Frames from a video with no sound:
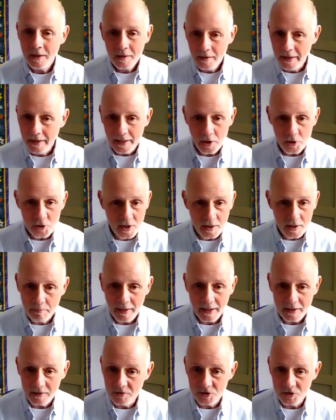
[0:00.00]
Energy
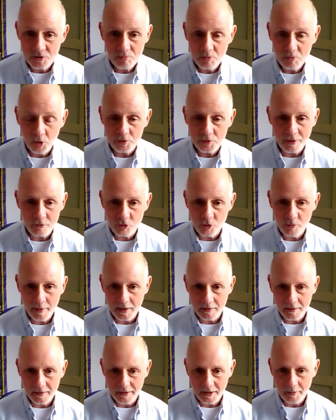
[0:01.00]
patterns not
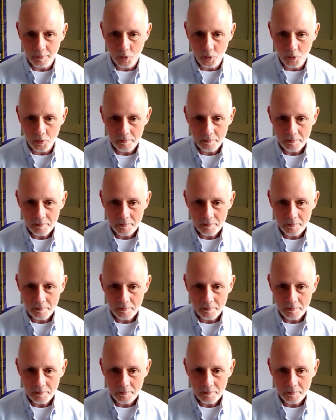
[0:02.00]
detrimental anymore.